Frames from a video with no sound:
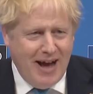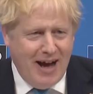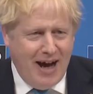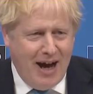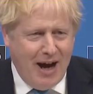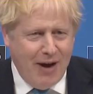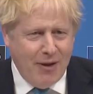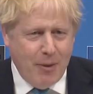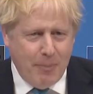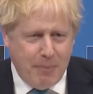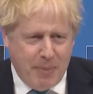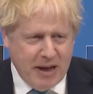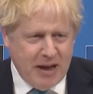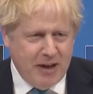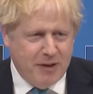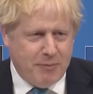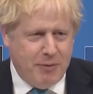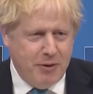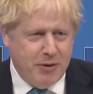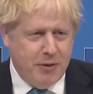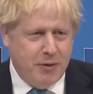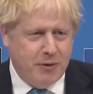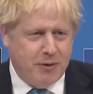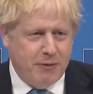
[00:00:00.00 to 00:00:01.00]
uh, the biggest
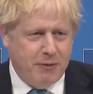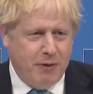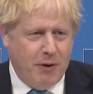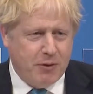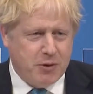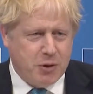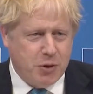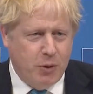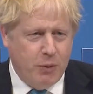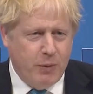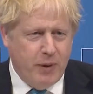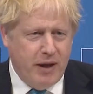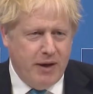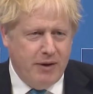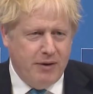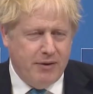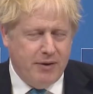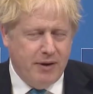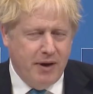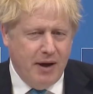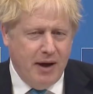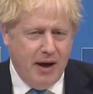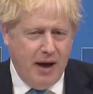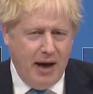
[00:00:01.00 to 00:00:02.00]
producer of offshore
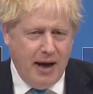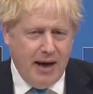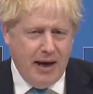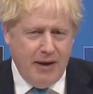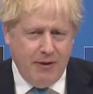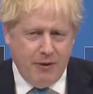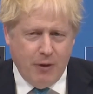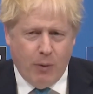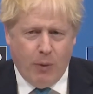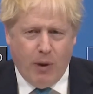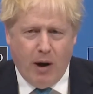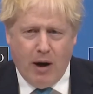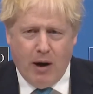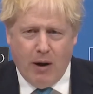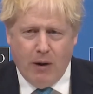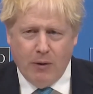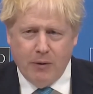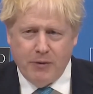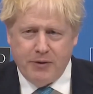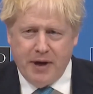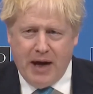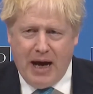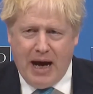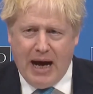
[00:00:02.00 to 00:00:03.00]
wind in the world.